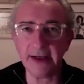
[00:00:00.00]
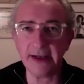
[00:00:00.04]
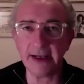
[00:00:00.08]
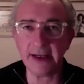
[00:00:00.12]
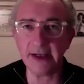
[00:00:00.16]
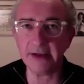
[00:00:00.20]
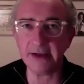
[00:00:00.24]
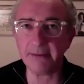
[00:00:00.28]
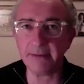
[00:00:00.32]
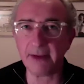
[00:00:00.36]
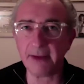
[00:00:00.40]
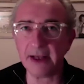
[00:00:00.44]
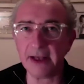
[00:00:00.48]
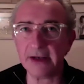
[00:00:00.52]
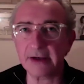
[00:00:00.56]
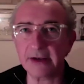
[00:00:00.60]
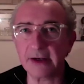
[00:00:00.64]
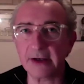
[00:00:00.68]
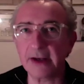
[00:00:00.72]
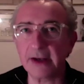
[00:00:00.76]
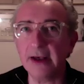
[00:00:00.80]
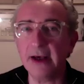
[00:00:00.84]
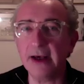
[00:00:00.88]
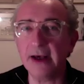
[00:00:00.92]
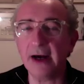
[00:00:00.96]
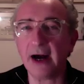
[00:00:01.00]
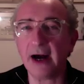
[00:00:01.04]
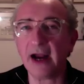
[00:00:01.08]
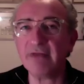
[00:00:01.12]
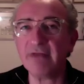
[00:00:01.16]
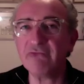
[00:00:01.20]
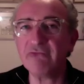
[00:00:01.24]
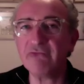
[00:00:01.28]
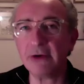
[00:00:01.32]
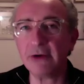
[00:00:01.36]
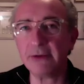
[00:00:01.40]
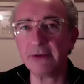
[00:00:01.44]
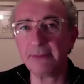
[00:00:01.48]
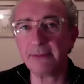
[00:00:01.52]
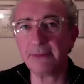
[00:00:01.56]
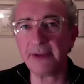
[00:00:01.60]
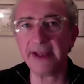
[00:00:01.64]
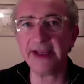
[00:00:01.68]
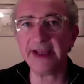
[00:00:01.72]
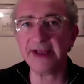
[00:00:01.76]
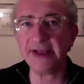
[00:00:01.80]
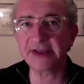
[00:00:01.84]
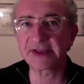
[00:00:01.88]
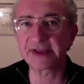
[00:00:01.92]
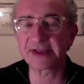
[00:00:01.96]
Independent. I wrote a
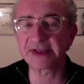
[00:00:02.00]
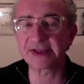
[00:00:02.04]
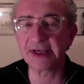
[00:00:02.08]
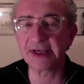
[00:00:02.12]
piece